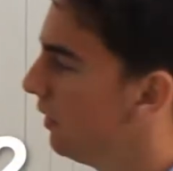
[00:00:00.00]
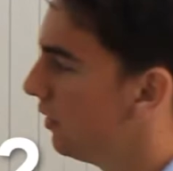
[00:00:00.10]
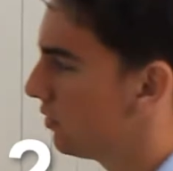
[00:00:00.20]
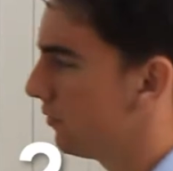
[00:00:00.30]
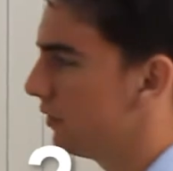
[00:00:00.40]

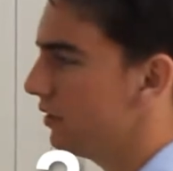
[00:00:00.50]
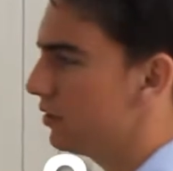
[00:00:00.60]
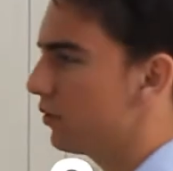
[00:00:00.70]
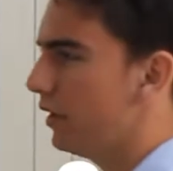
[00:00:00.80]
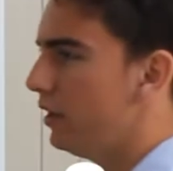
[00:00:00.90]
So for this
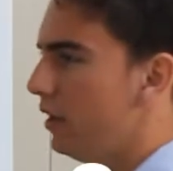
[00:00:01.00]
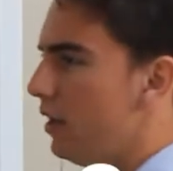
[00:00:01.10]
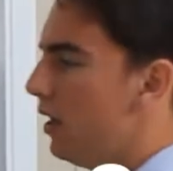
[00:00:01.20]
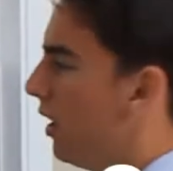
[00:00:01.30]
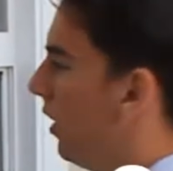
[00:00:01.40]
screen
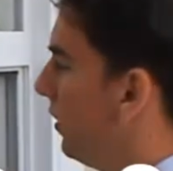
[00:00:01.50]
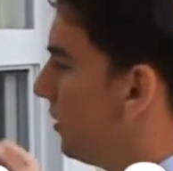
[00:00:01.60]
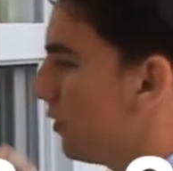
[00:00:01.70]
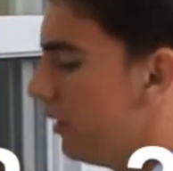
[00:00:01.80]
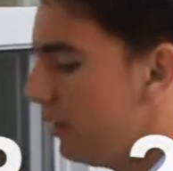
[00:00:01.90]

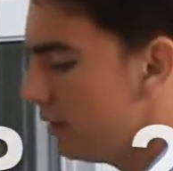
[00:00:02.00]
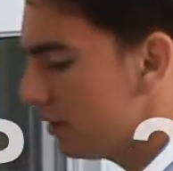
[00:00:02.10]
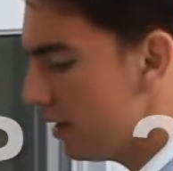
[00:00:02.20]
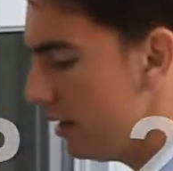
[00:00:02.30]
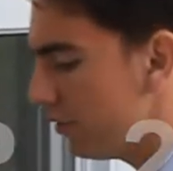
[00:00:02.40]

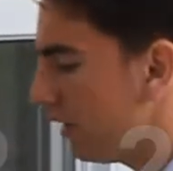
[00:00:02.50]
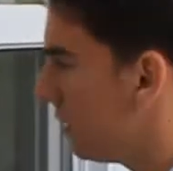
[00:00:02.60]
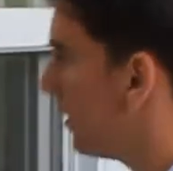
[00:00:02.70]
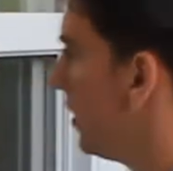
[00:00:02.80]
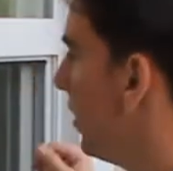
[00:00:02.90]
is
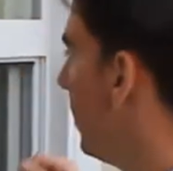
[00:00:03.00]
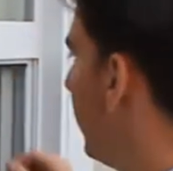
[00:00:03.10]
interesting.